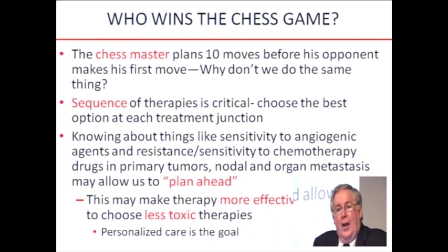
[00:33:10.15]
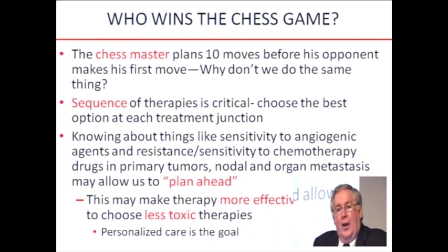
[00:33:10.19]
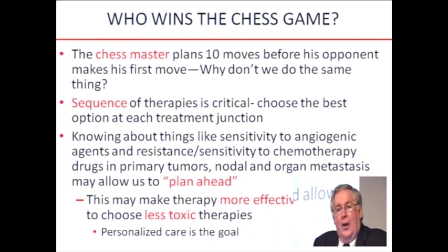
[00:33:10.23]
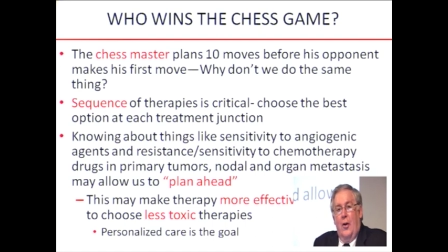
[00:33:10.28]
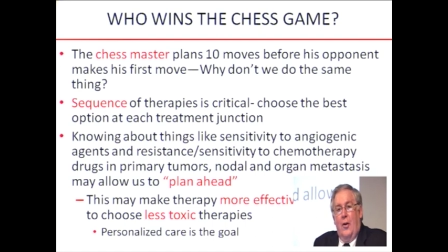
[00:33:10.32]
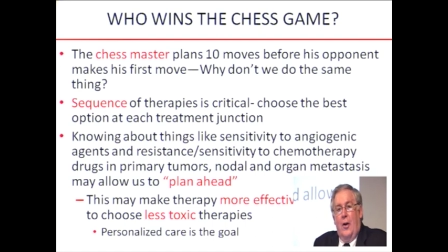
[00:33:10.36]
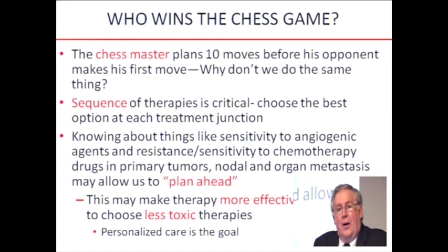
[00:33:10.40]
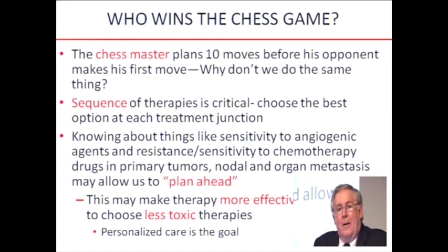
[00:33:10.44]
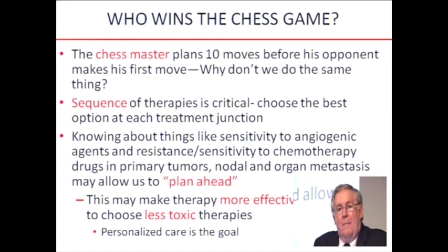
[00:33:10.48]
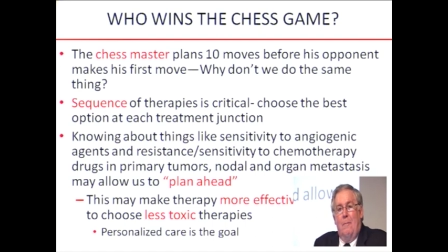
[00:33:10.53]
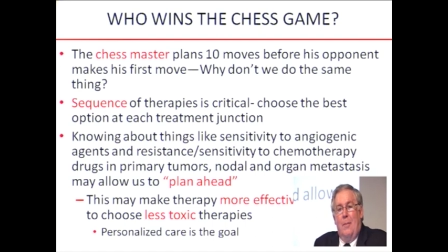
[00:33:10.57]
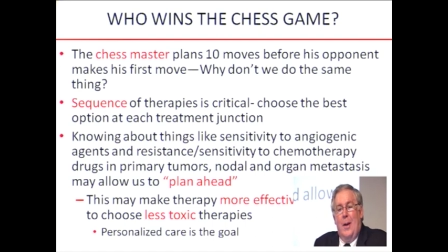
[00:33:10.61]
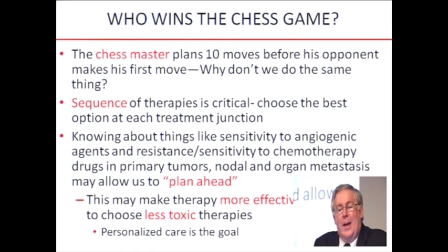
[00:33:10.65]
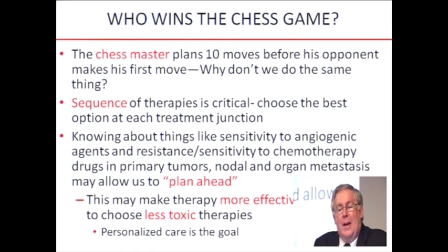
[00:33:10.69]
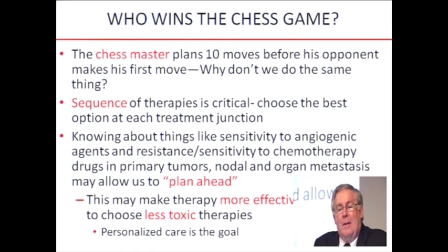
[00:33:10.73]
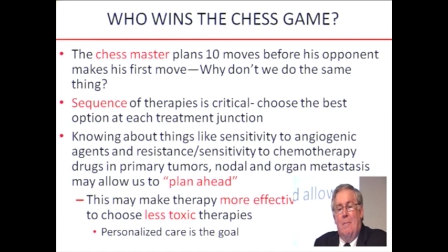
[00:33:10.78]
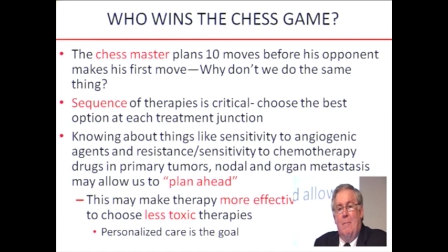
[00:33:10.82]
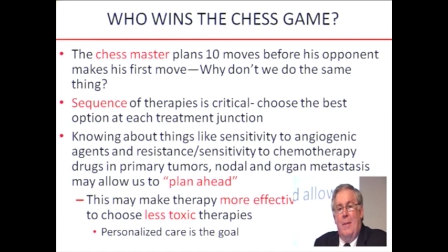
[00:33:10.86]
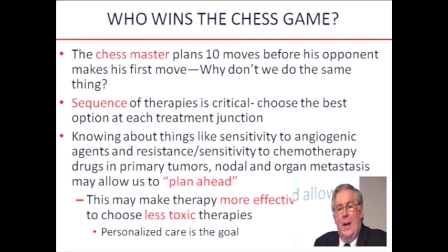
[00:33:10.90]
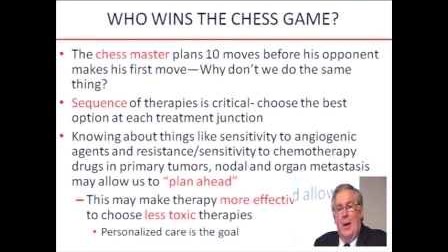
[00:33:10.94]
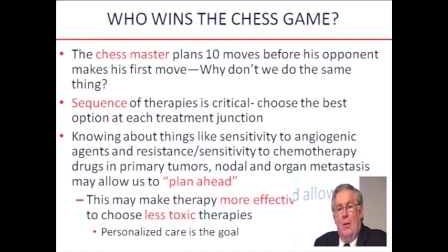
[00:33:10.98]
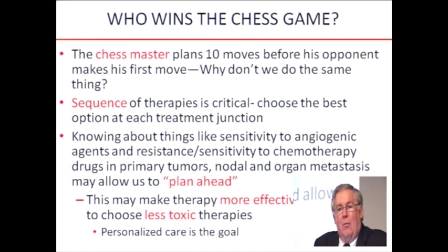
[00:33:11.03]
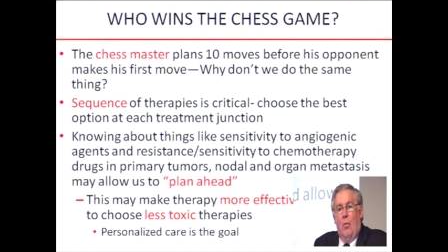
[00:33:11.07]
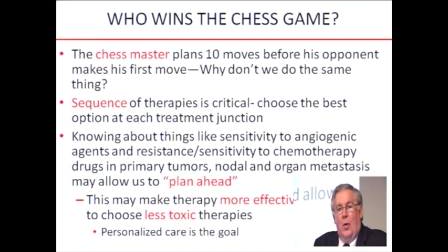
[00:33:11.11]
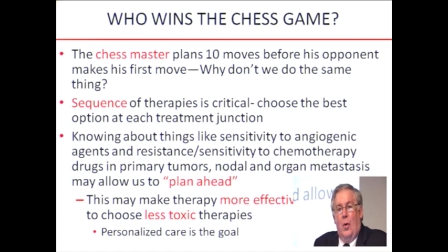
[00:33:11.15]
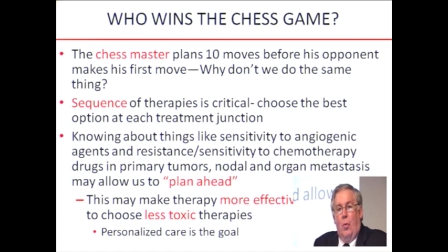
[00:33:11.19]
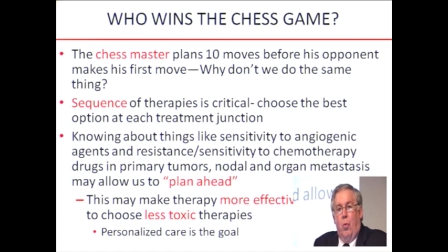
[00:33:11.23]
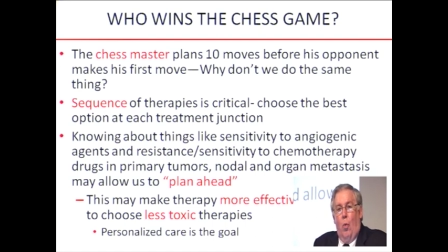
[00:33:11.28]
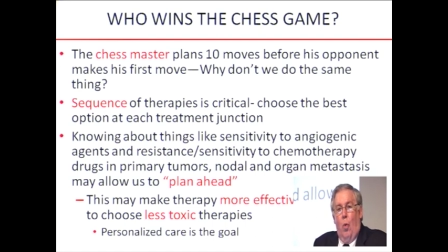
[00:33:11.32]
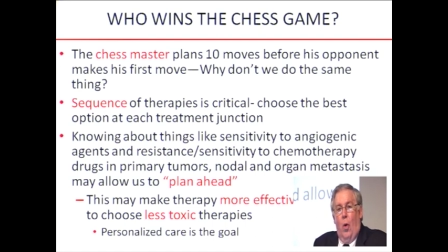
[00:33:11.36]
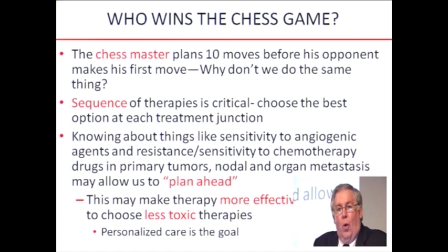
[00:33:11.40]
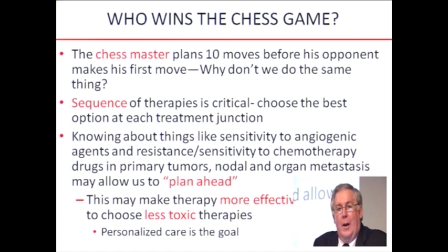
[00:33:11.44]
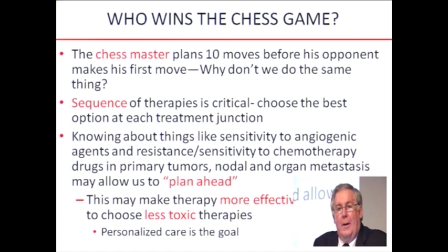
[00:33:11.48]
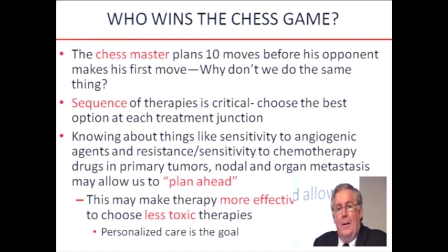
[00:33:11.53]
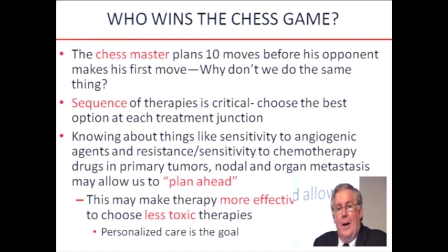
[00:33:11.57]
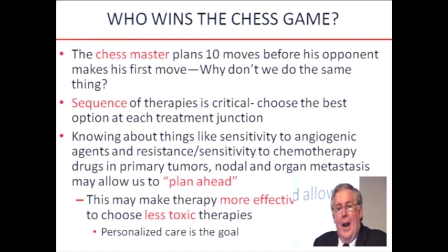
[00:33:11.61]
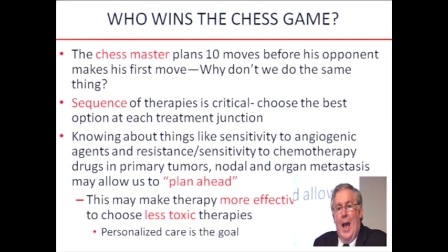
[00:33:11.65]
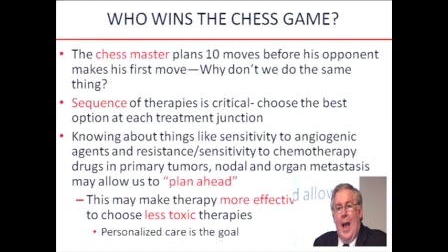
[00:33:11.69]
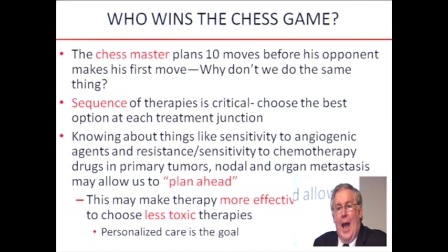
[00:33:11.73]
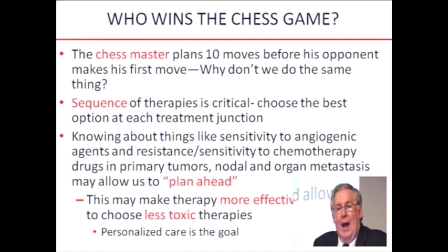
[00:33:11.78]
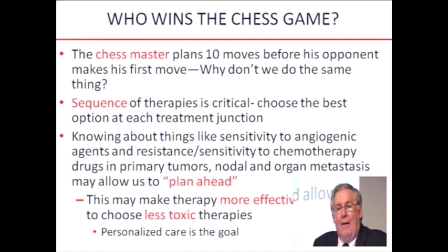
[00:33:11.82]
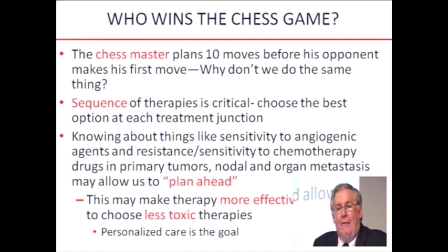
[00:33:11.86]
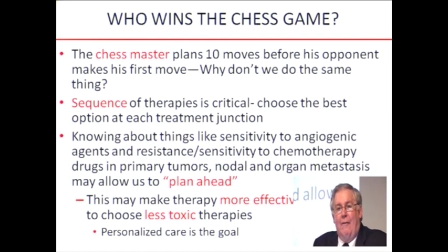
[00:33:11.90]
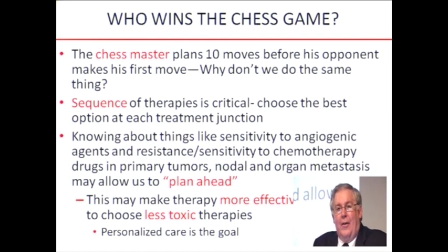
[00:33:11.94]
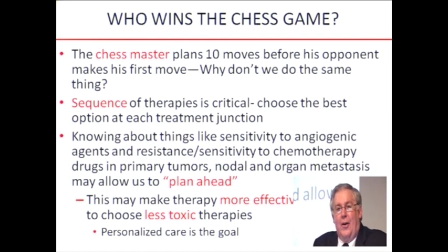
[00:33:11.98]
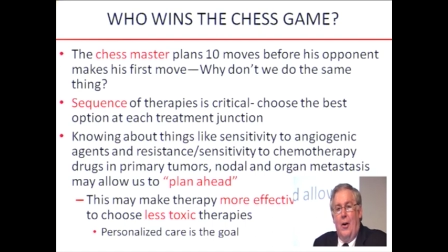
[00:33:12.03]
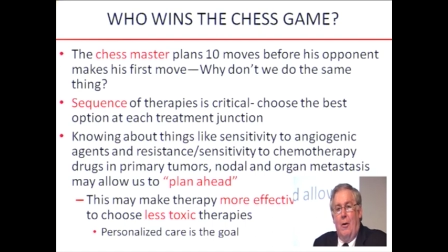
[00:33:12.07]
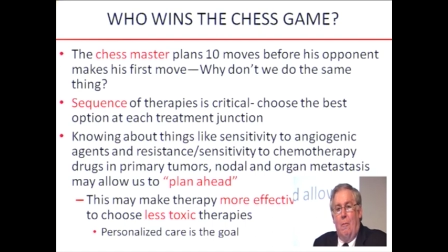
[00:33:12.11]
you can beat me with one
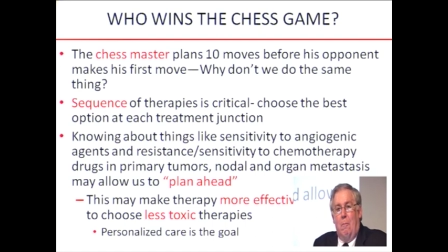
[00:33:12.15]
half of